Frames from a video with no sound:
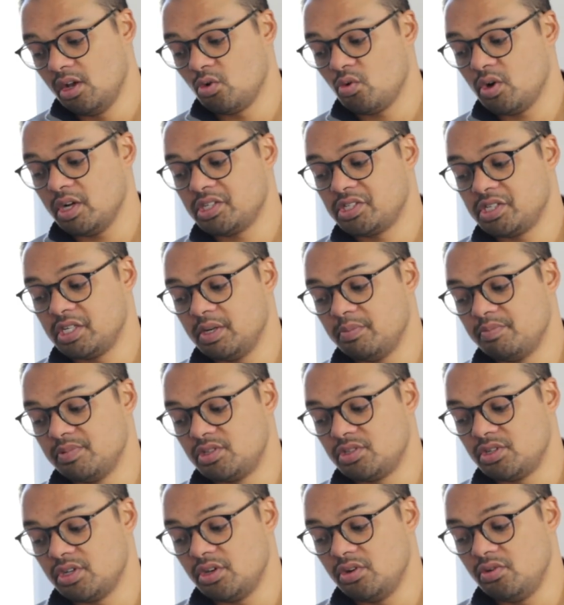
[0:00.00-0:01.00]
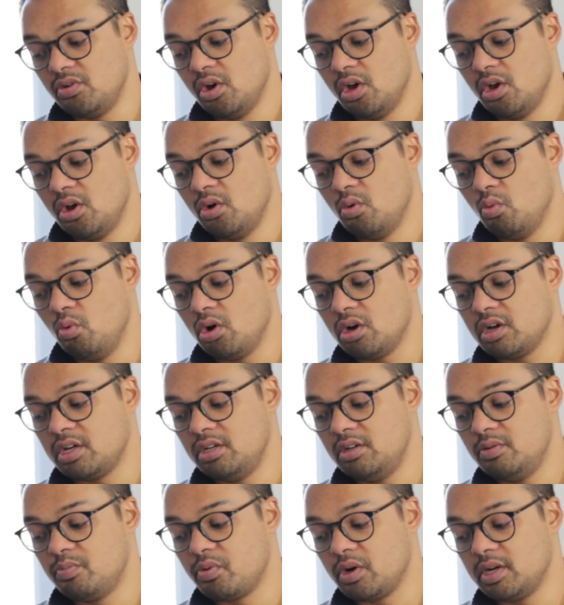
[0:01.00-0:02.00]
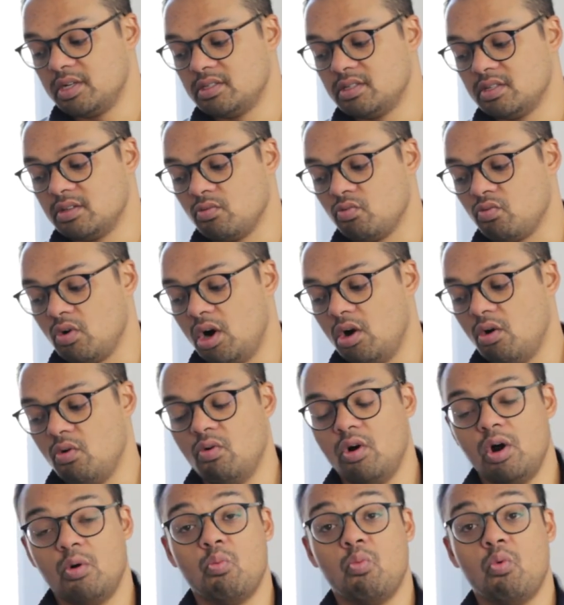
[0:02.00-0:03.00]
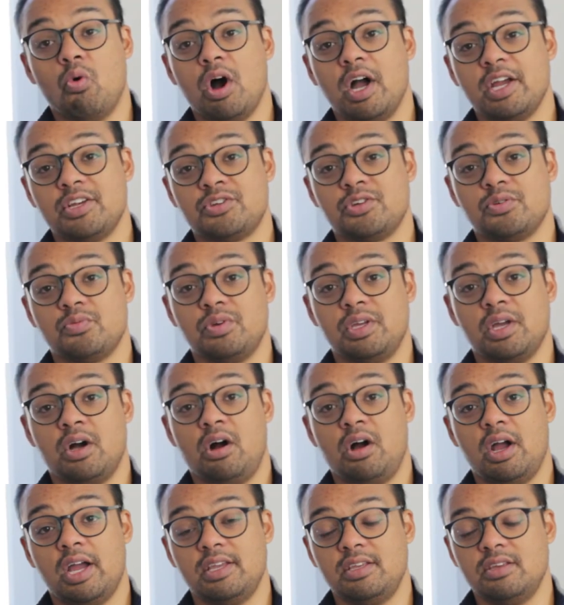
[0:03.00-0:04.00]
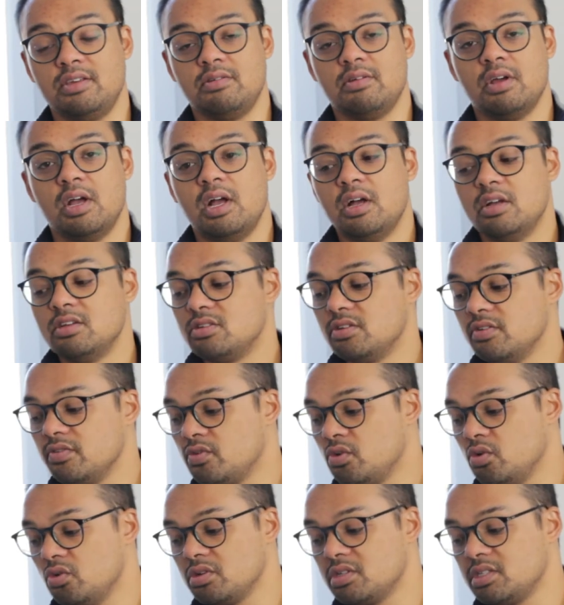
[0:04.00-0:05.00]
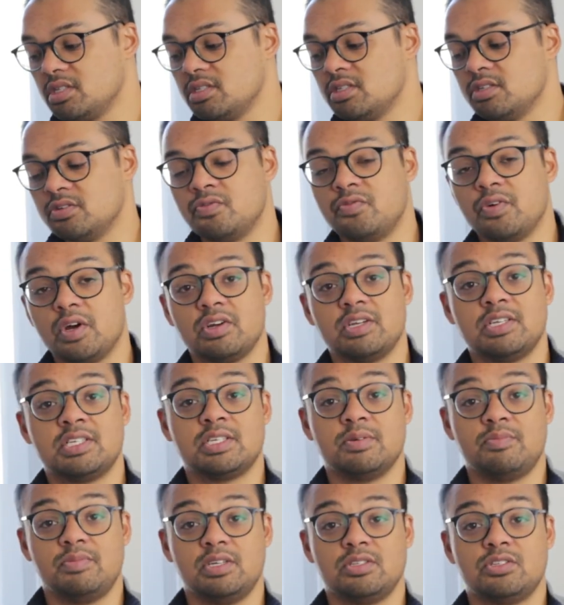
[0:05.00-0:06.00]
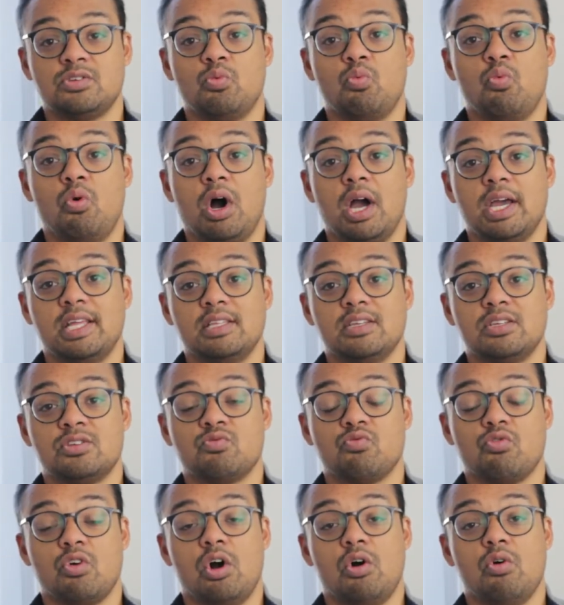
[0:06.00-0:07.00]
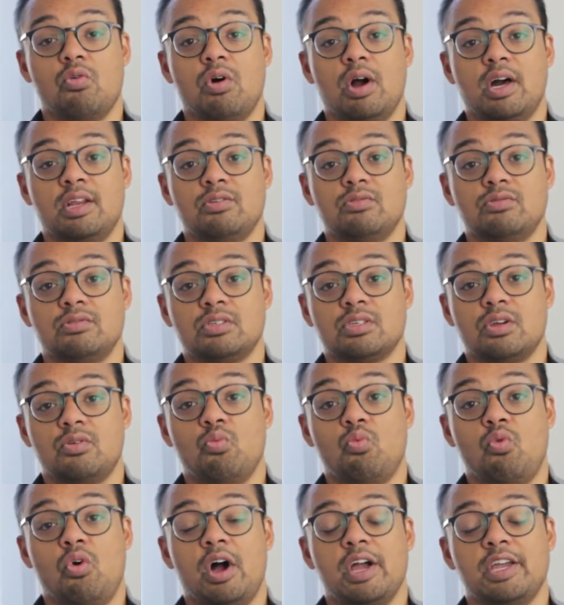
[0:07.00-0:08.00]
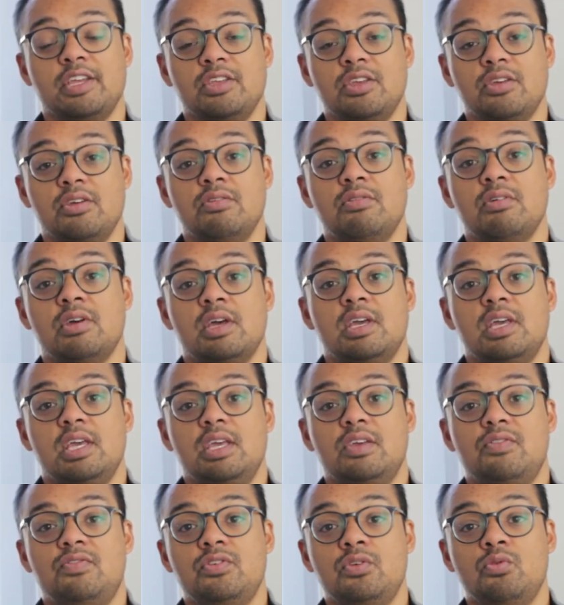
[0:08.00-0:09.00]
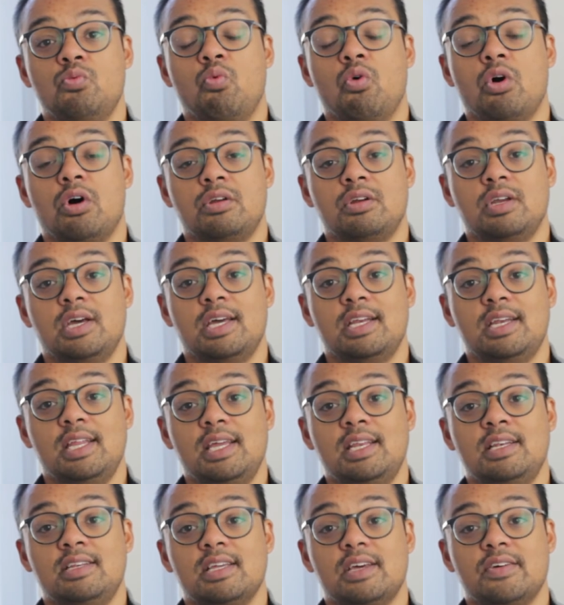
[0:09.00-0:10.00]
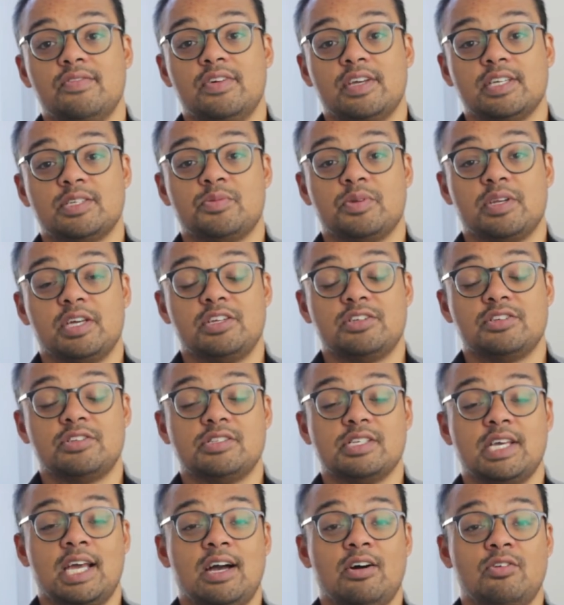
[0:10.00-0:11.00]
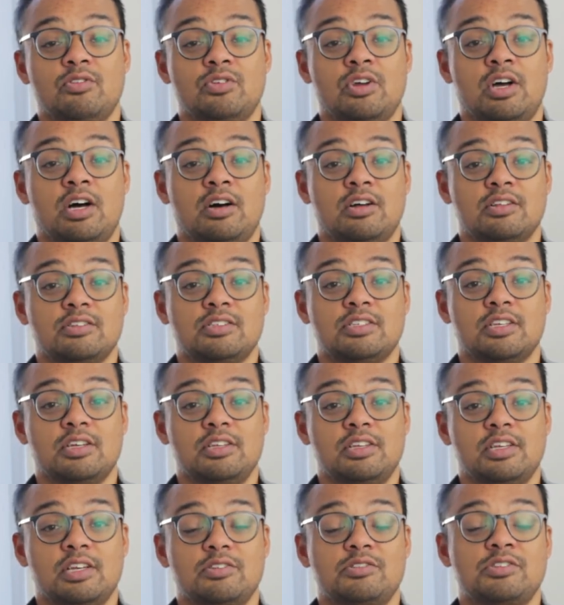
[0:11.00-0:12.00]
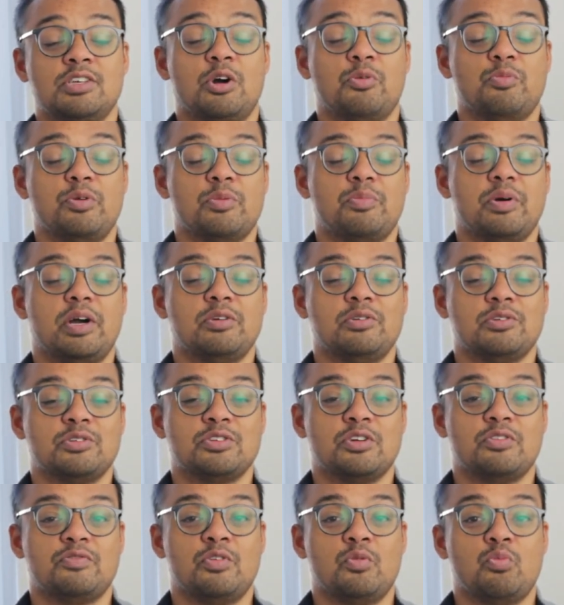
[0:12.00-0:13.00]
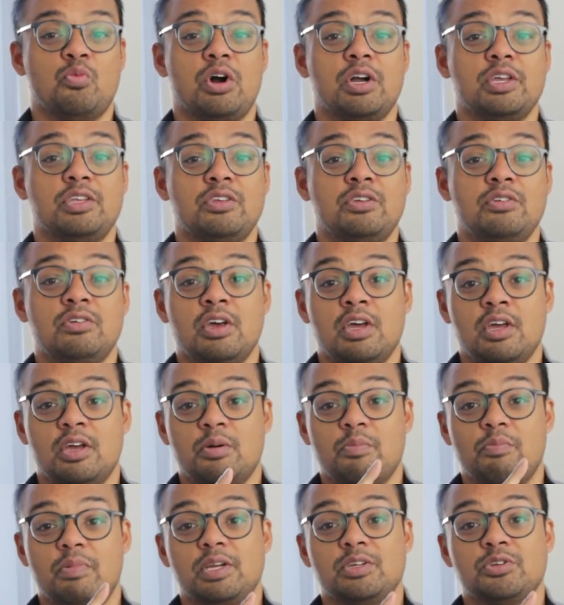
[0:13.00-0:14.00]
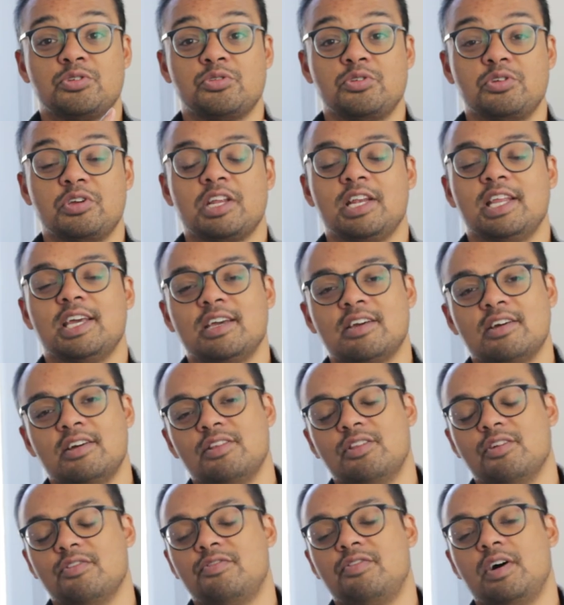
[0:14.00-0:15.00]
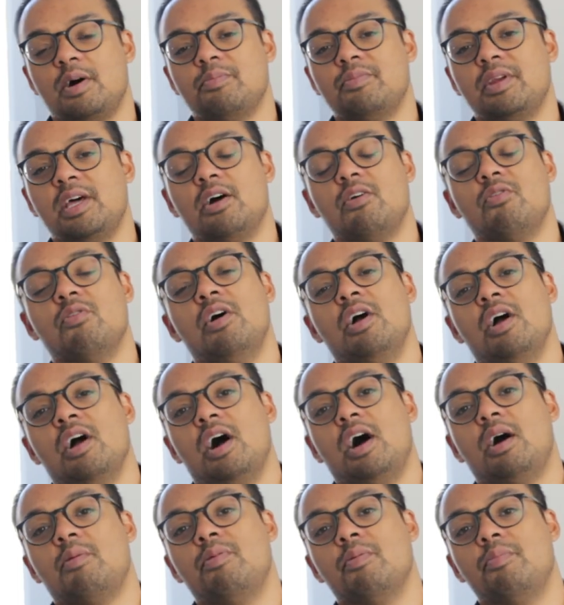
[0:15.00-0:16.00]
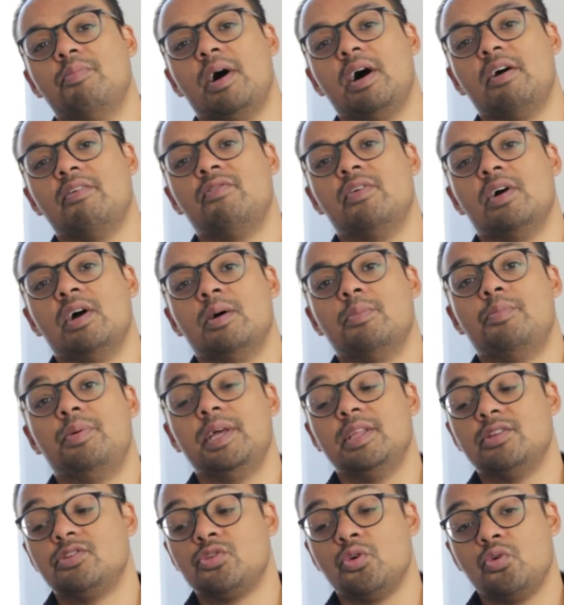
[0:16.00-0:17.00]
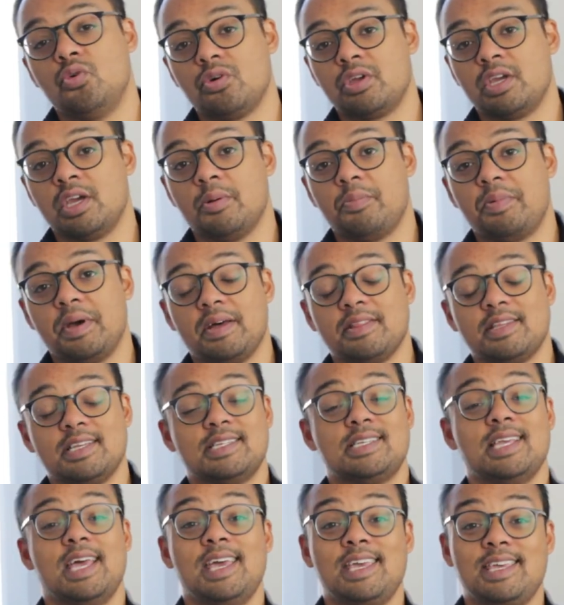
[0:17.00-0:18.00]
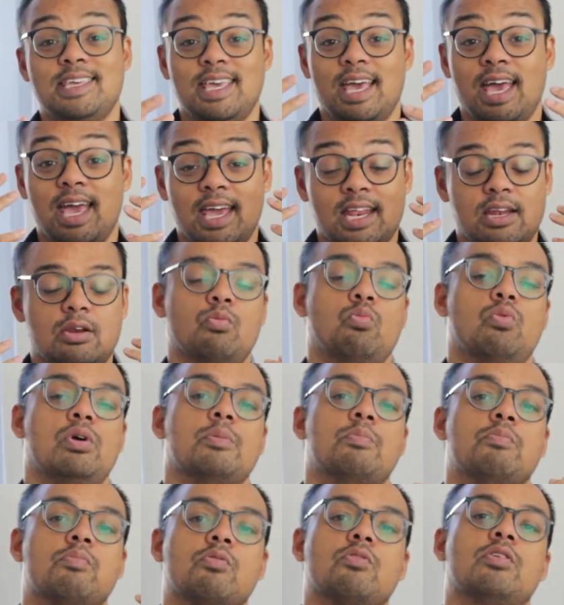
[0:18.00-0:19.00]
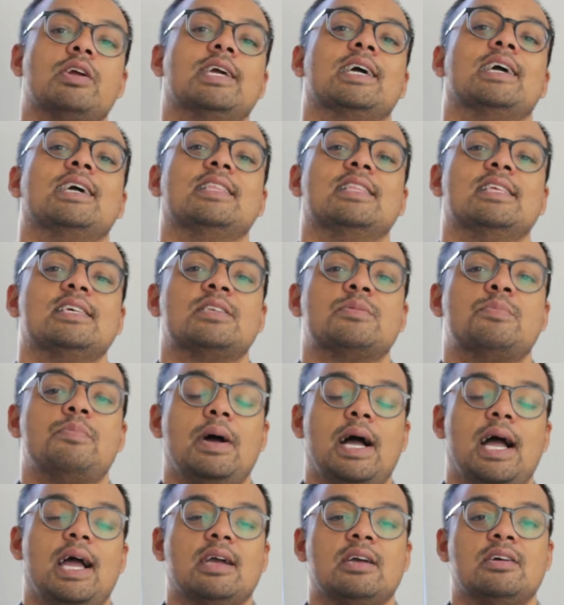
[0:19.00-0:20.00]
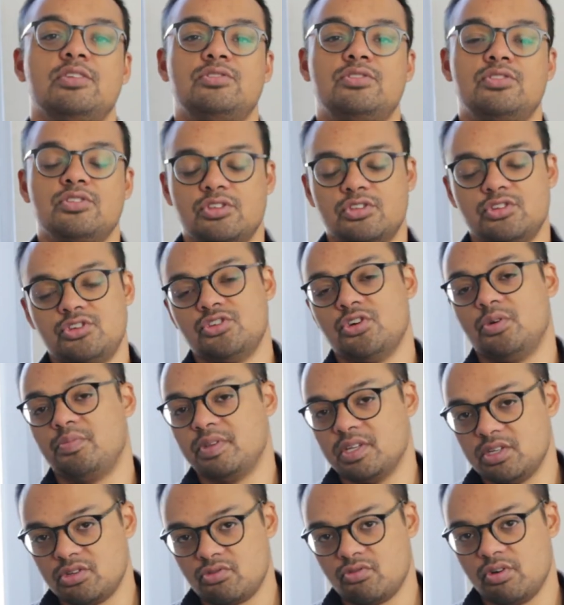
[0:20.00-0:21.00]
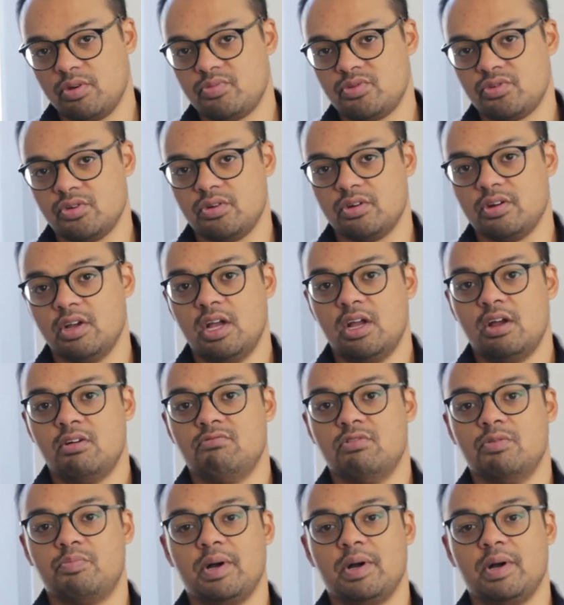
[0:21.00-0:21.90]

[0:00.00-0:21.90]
Question number two, what can you bring to the role and why should we hire you? So of course, this is very similar to why this role and also why you. If you want an in-depth explanation to how to answer, you know, tell me about yourself or why you, make sure you click the thumbnail up above. But in talking about this, again, we're bringing this back to the job description. We're